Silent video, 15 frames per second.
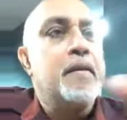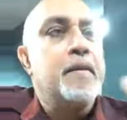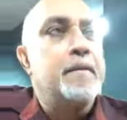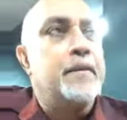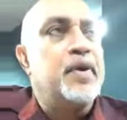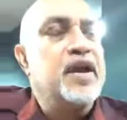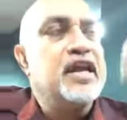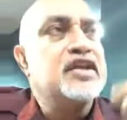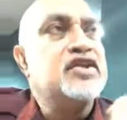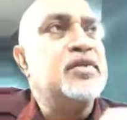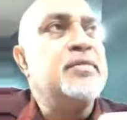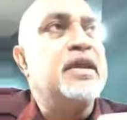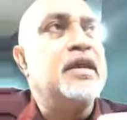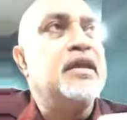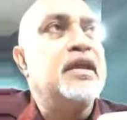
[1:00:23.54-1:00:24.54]
bring it to
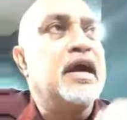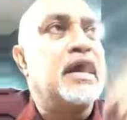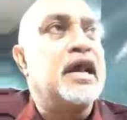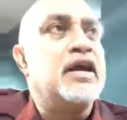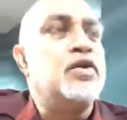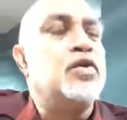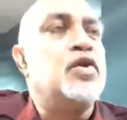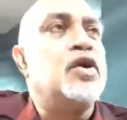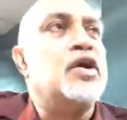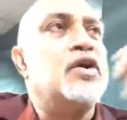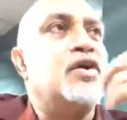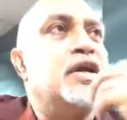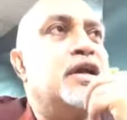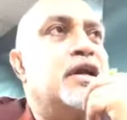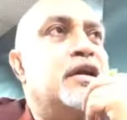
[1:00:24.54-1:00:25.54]
me, and I no longer
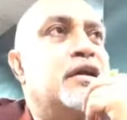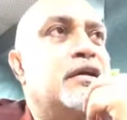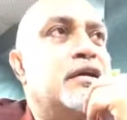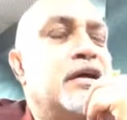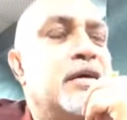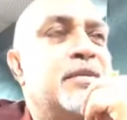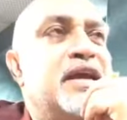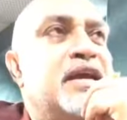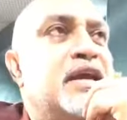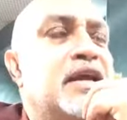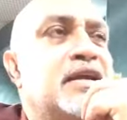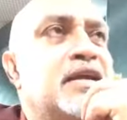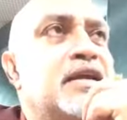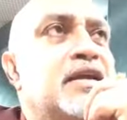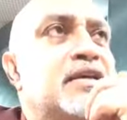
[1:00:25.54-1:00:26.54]
on the air. I'm here
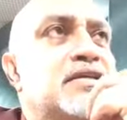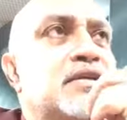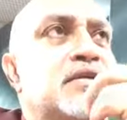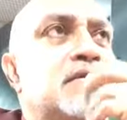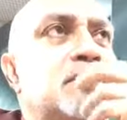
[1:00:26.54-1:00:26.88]
19 years now.